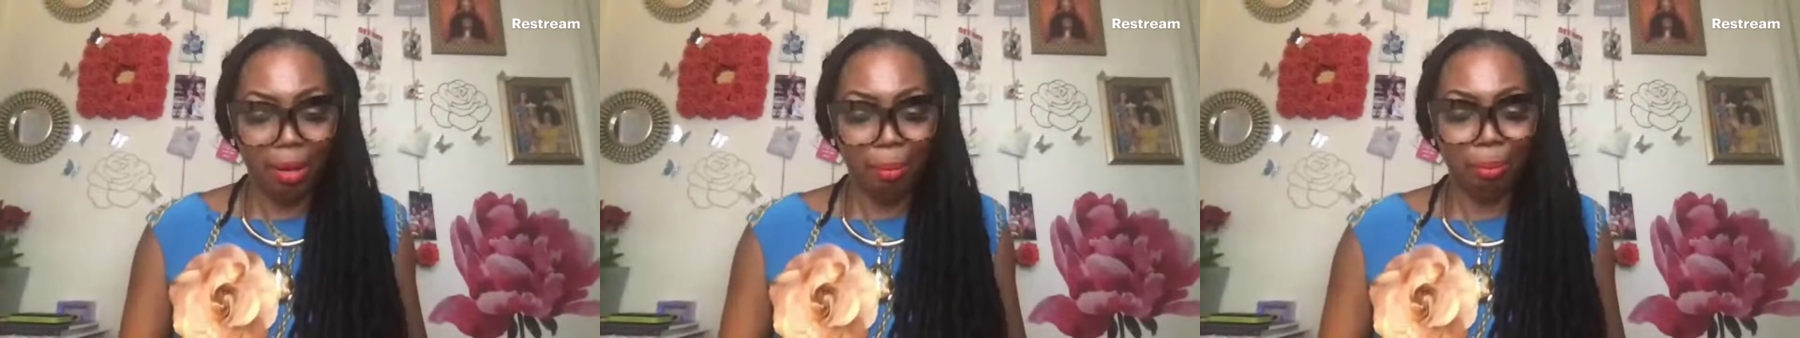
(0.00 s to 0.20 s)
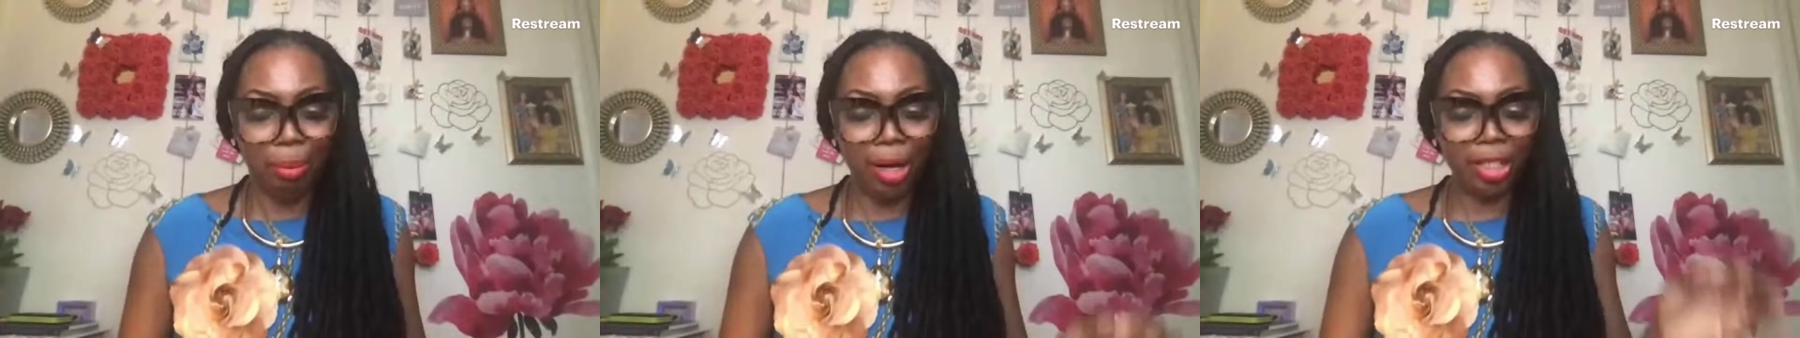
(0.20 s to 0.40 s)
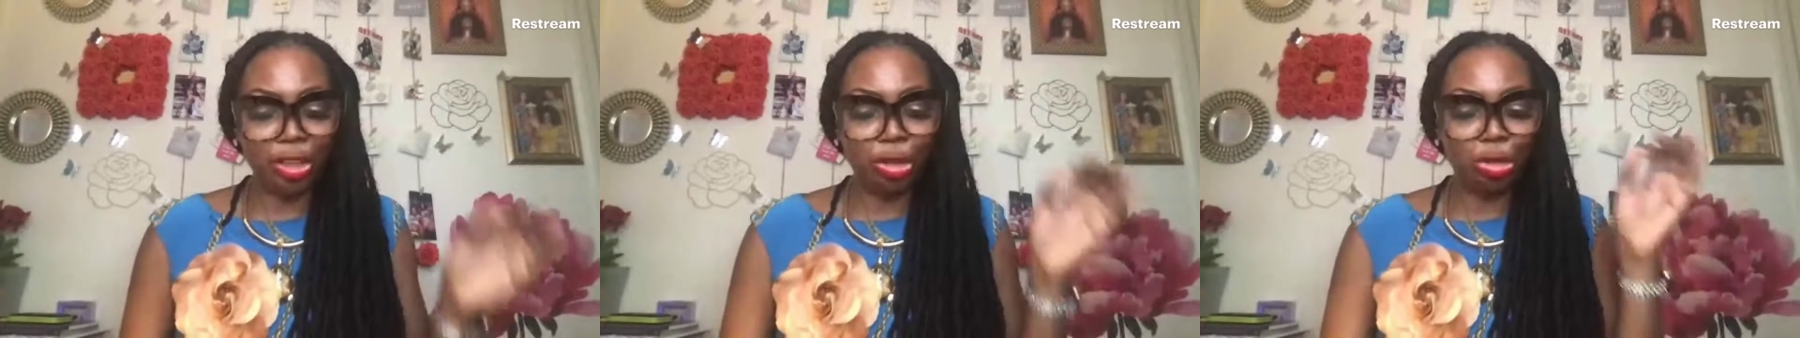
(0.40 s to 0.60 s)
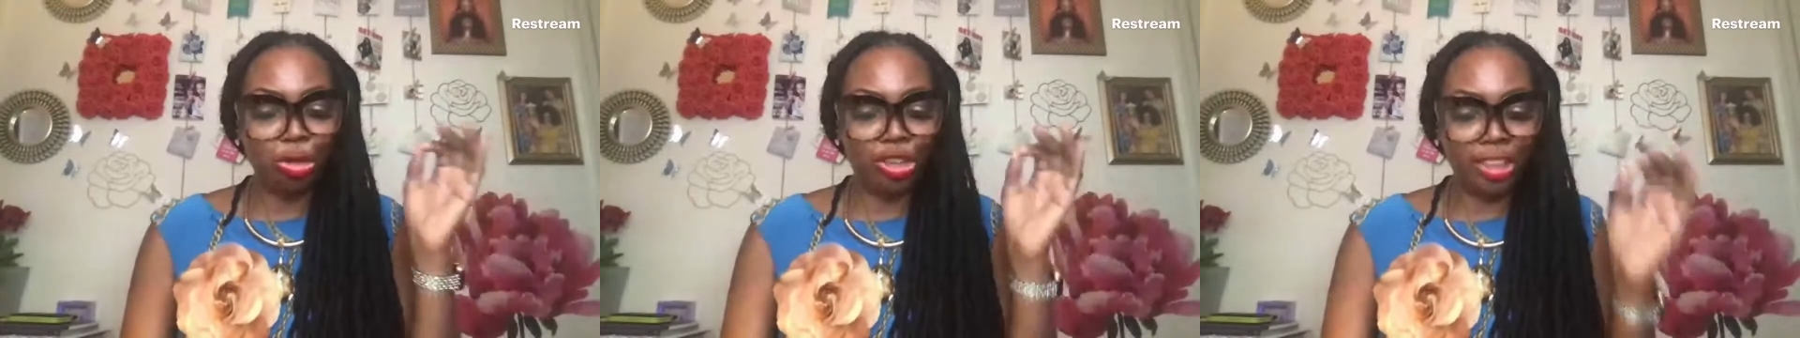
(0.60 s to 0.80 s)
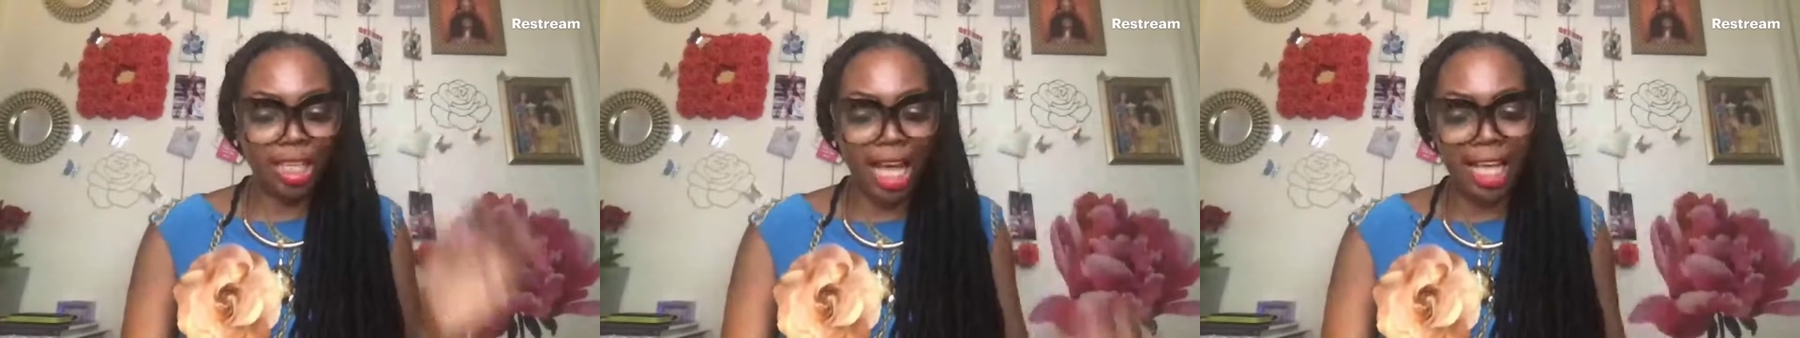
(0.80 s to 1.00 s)
But you
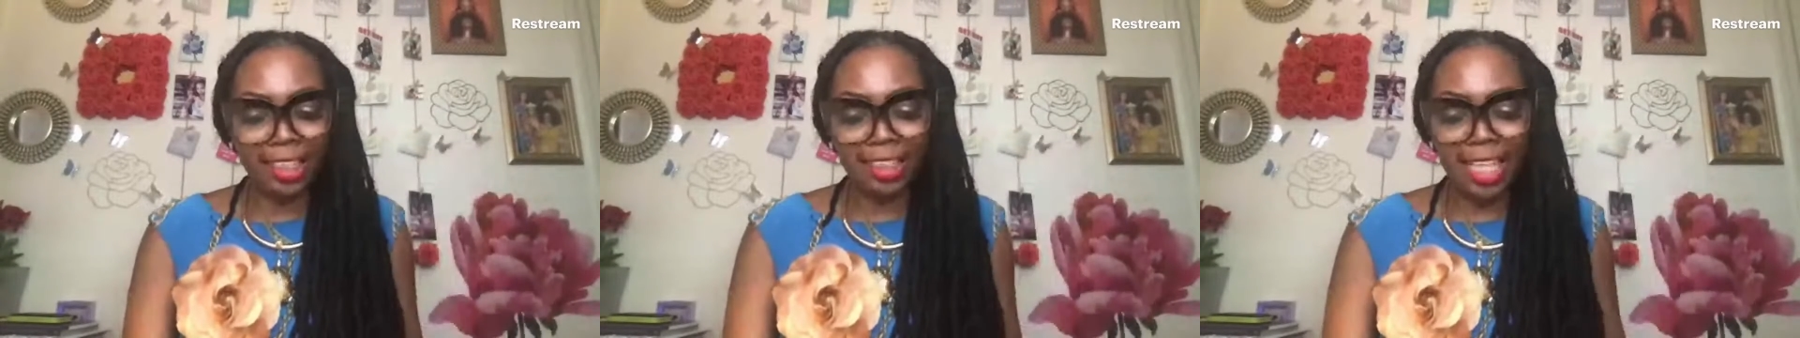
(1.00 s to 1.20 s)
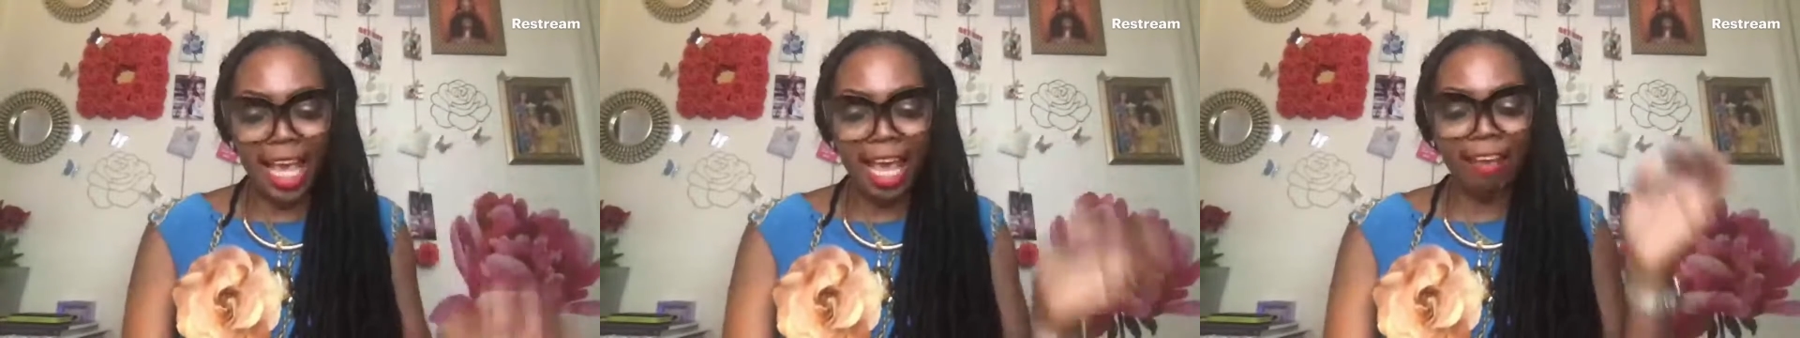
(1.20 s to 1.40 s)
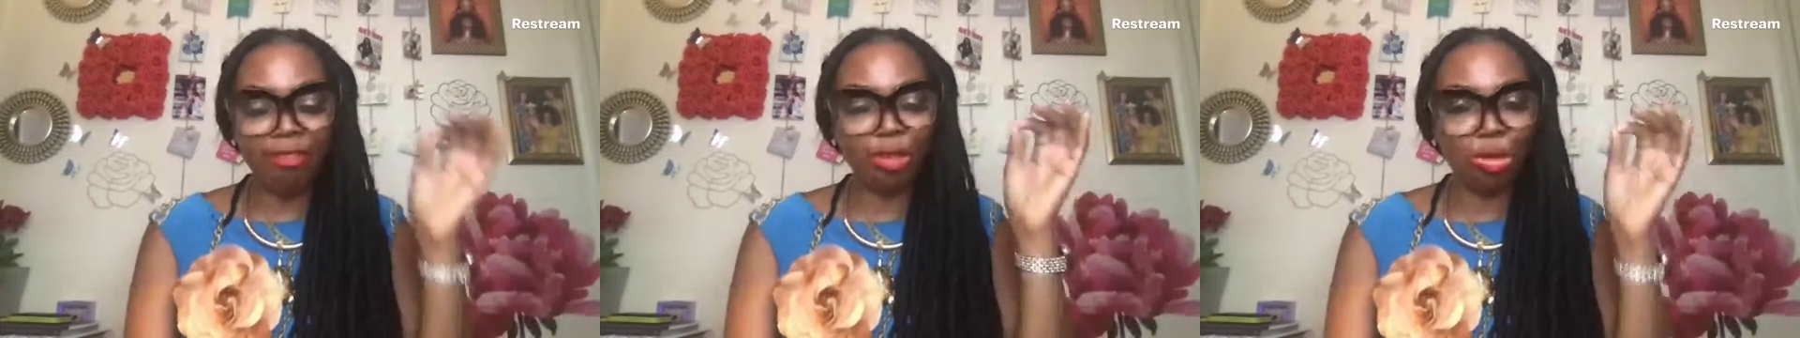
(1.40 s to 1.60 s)
just have